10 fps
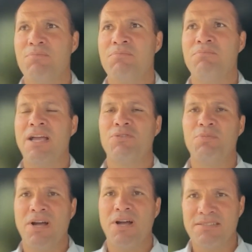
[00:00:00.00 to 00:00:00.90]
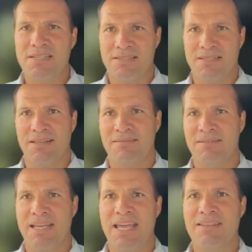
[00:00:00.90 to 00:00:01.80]
microprocessing
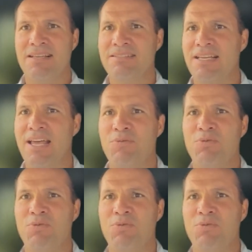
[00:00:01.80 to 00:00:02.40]
and things like that,